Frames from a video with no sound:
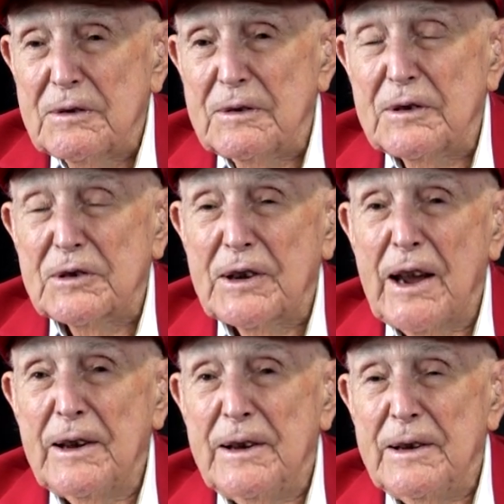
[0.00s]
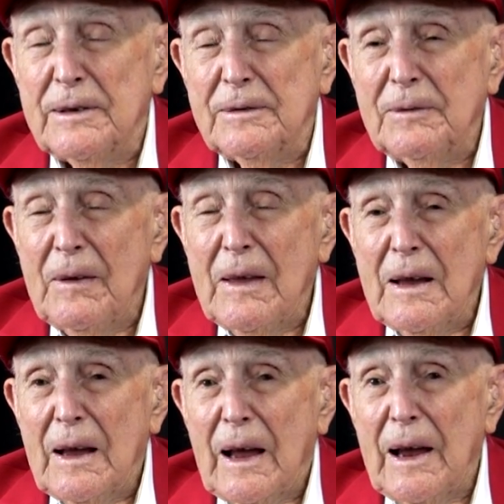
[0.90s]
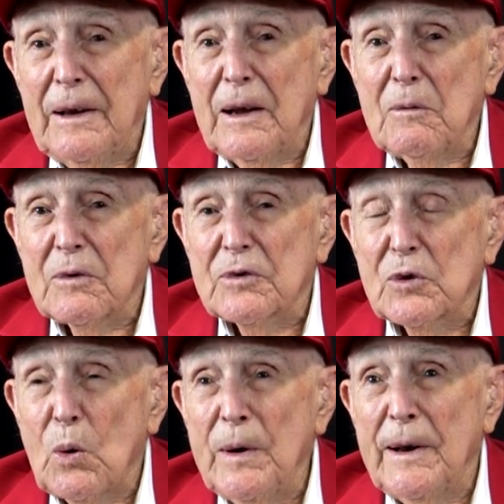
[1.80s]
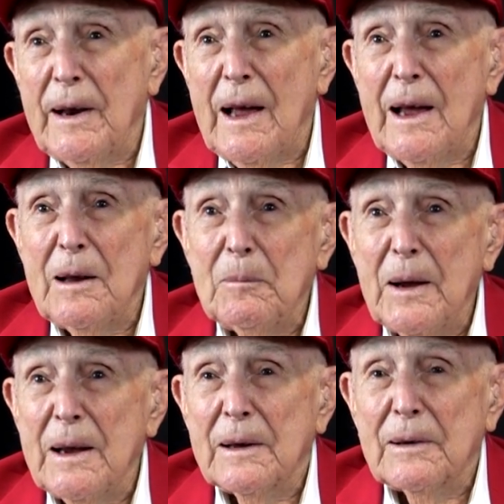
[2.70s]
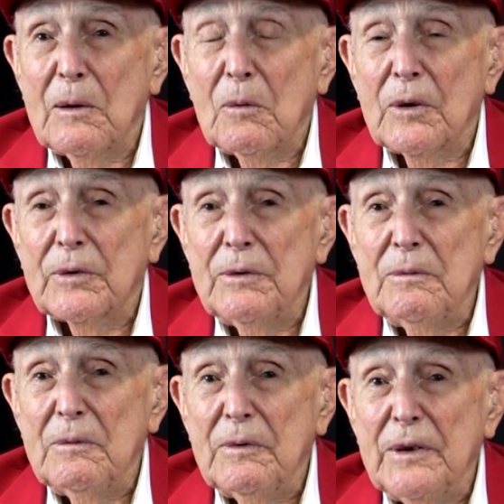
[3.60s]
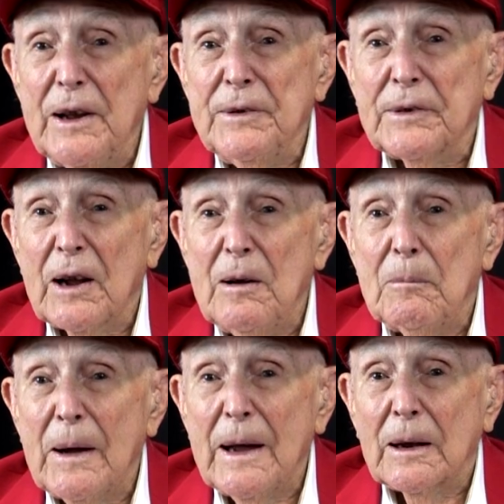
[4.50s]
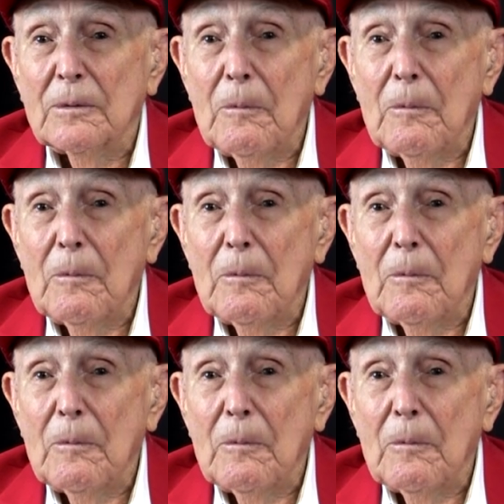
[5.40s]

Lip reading: stayed in, and there was 29 men that didn't come back.